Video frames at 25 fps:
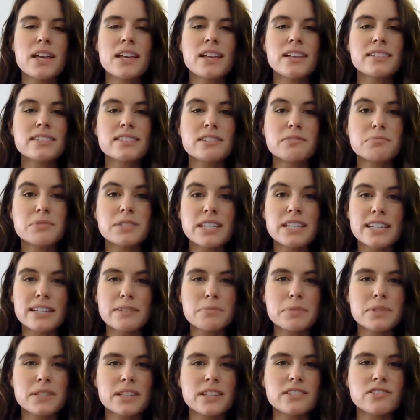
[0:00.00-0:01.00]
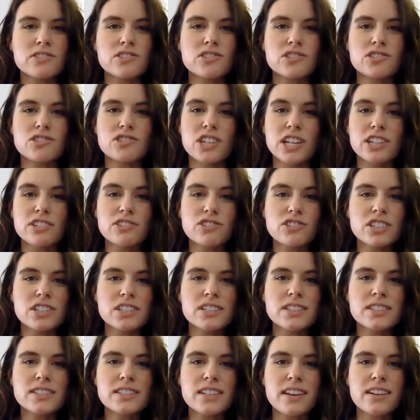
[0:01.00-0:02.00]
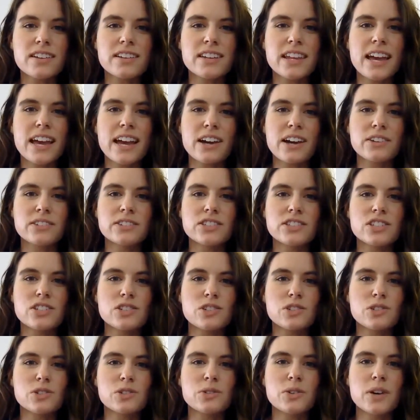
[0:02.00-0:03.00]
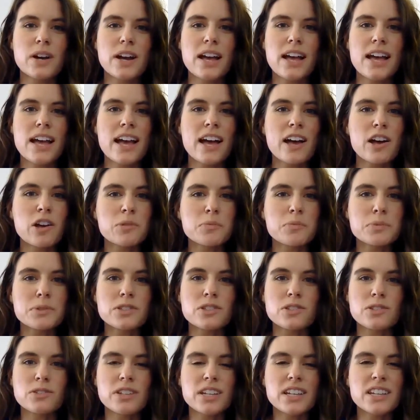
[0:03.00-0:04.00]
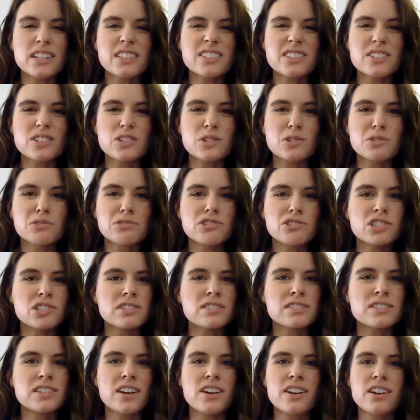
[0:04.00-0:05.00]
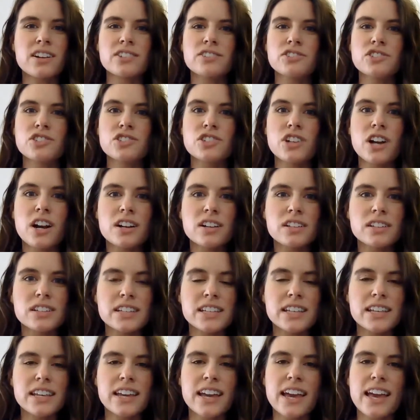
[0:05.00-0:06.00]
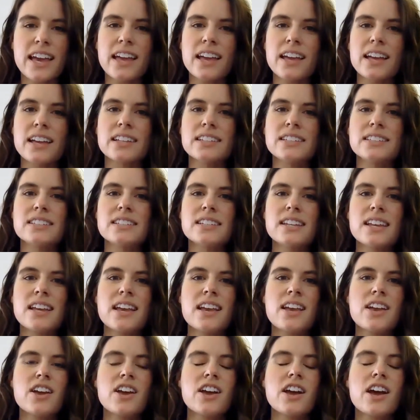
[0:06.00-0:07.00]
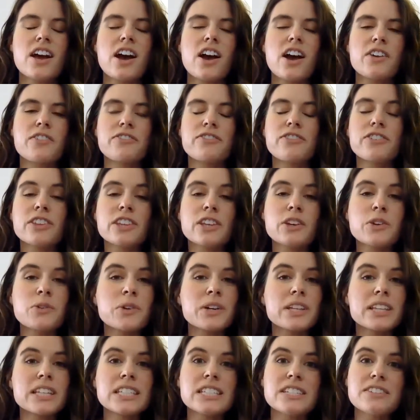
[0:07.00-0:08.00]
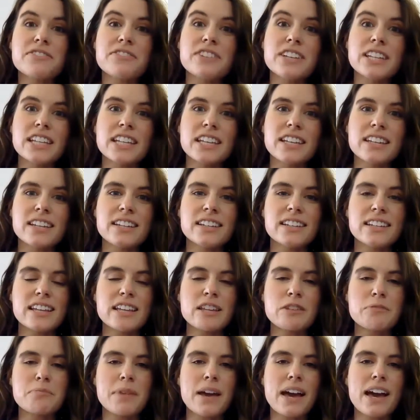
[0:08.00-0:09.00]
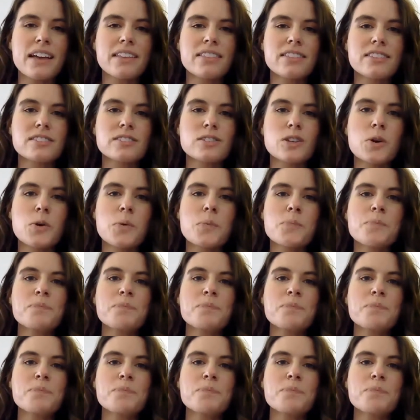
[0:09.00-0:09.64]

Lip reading: some tips and suggestions on how to help students who just are struggling and are feeling really defeated in math. So